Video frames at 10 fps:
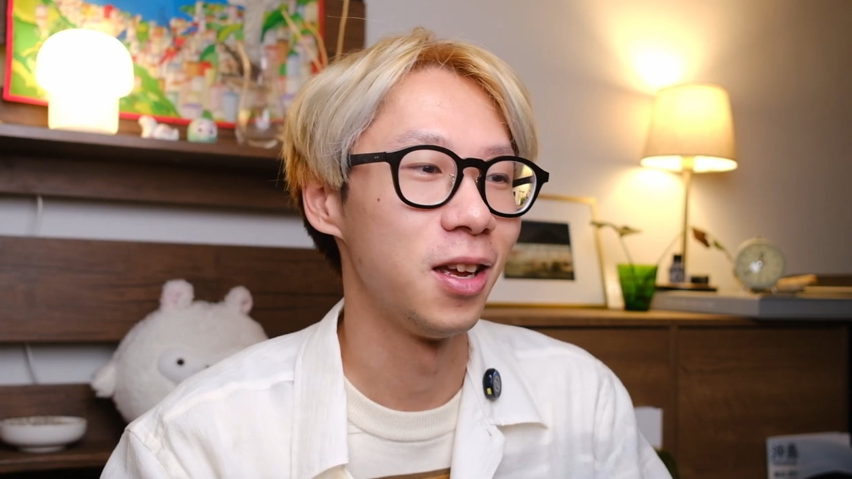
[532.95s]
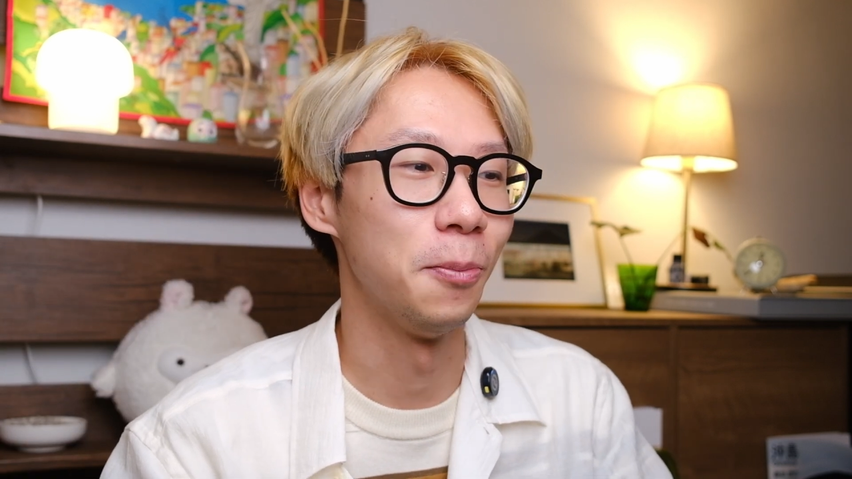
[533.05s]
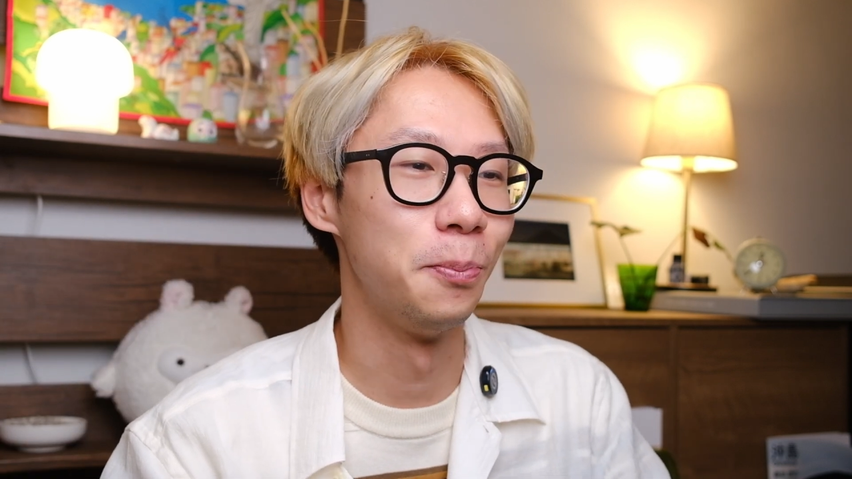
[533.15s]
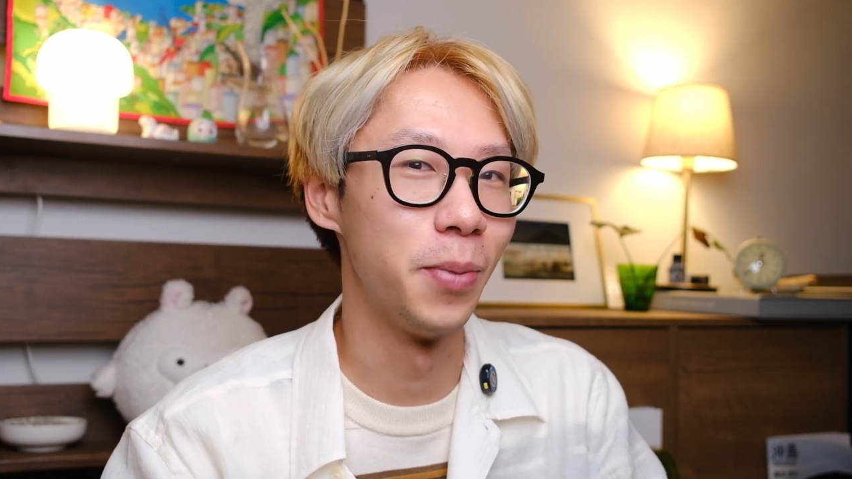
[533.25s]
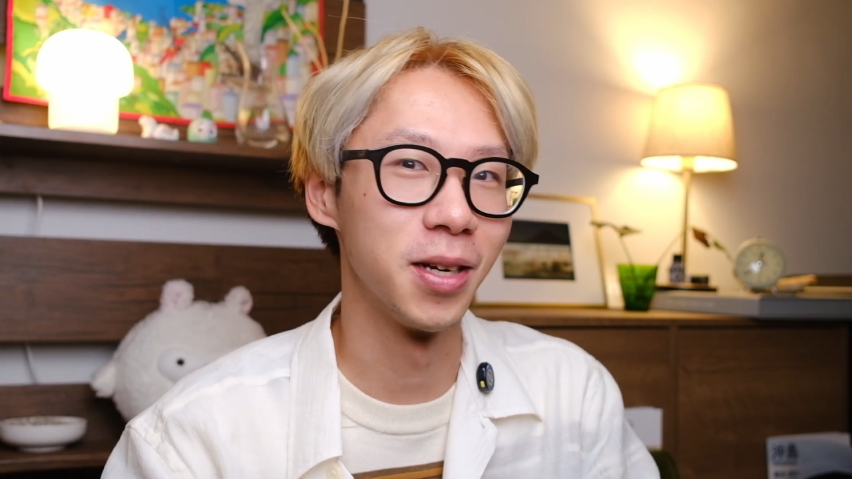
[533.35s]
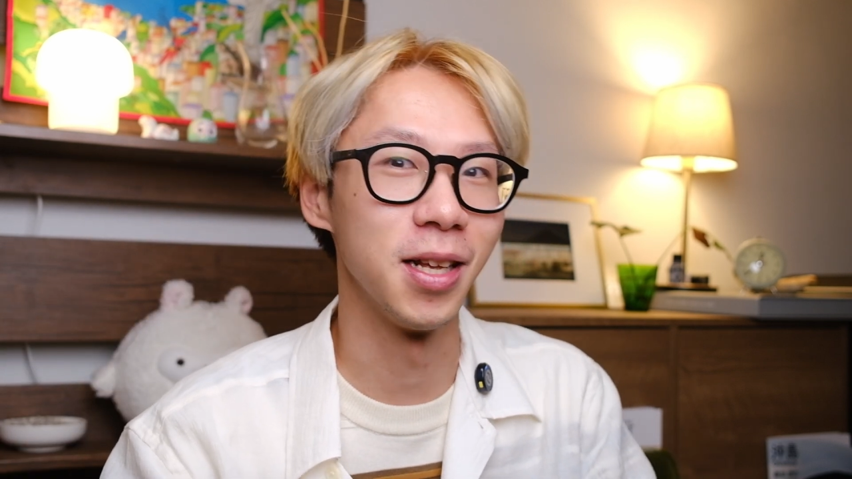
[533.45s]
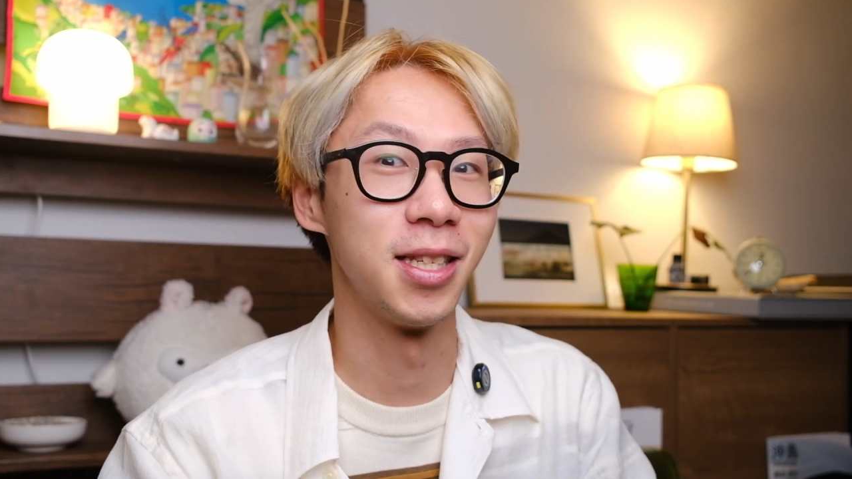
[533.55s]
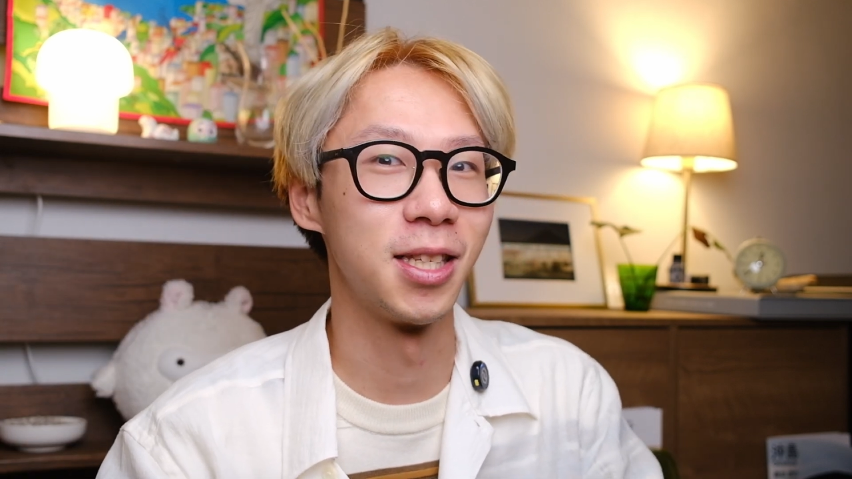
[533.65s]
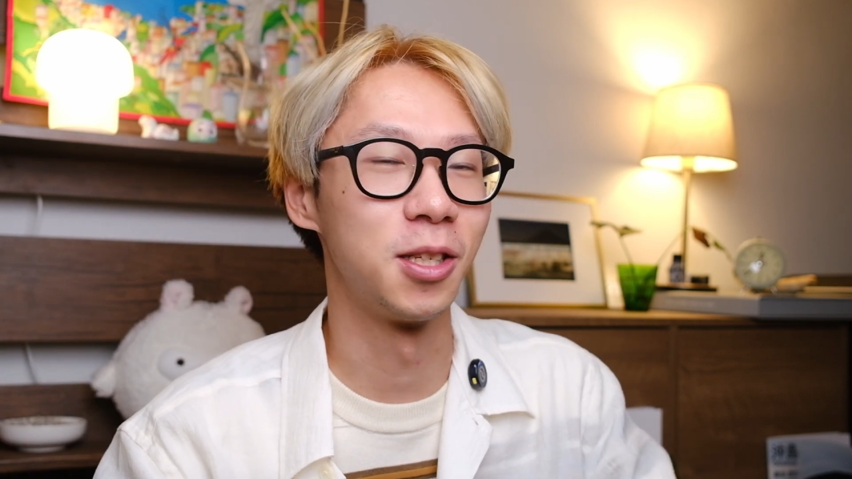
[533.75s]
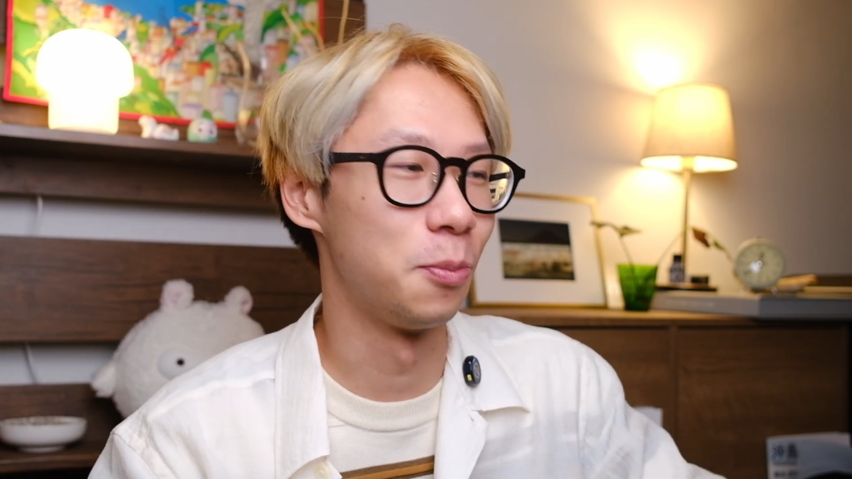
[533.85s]
but
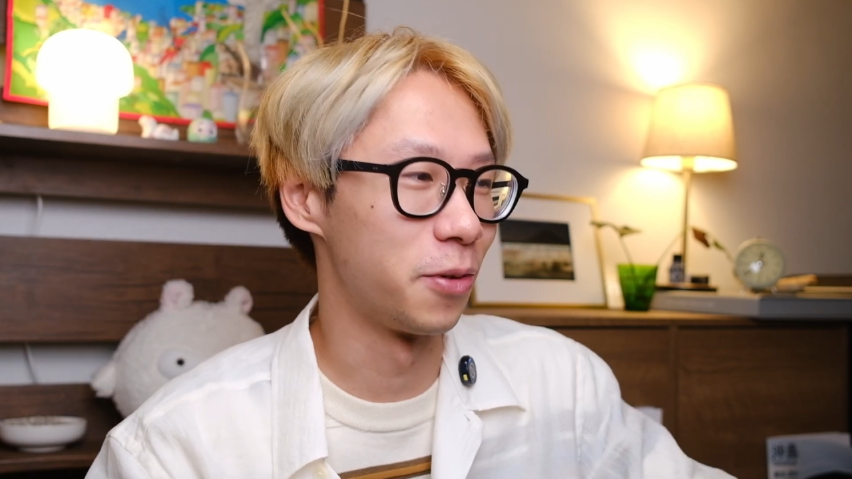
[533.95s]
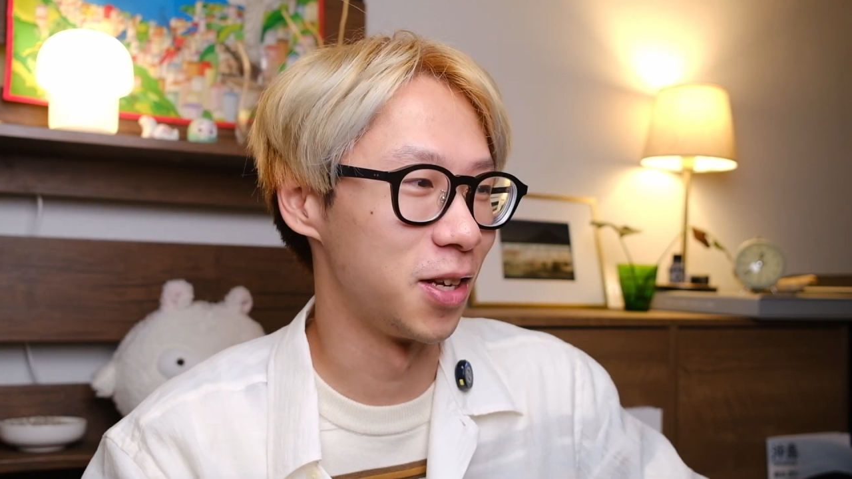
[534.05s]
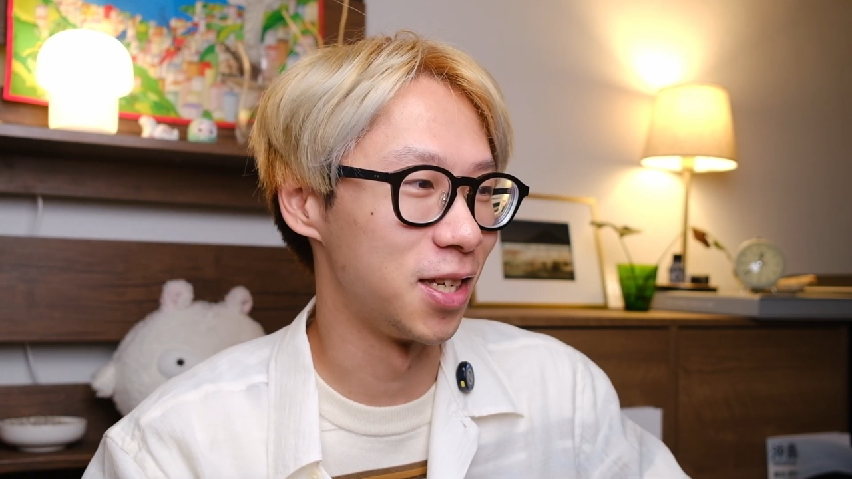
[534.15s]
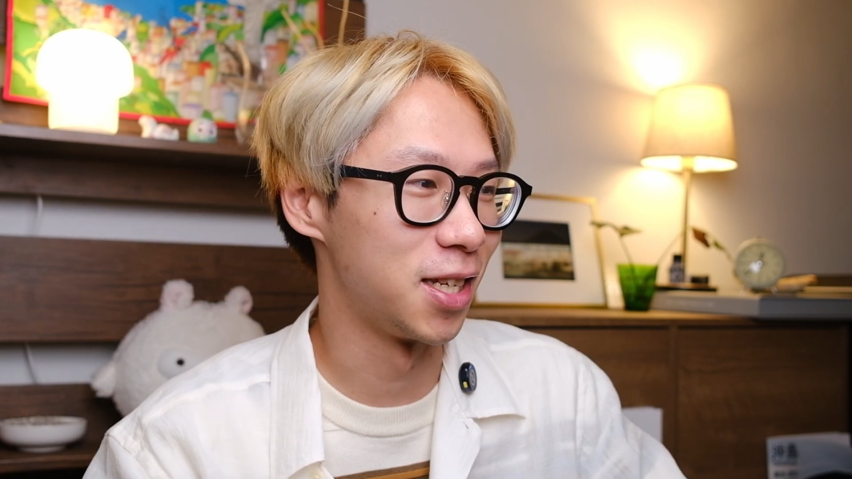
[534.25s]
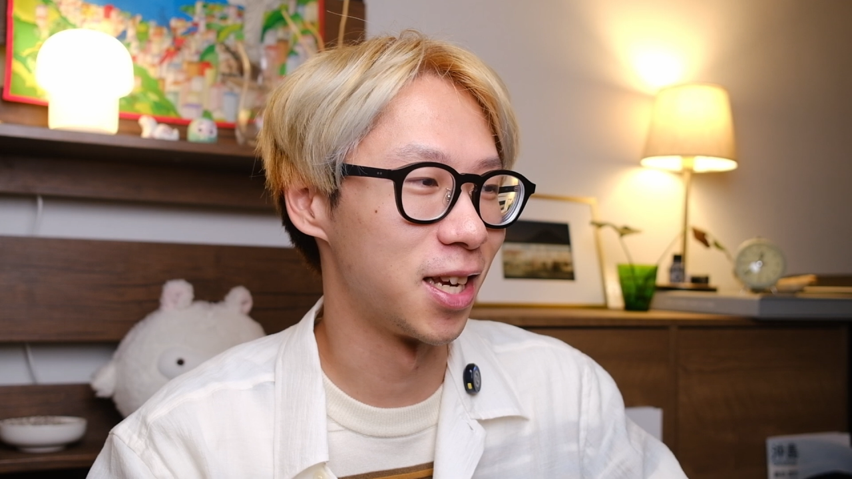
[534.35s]
it's super easy to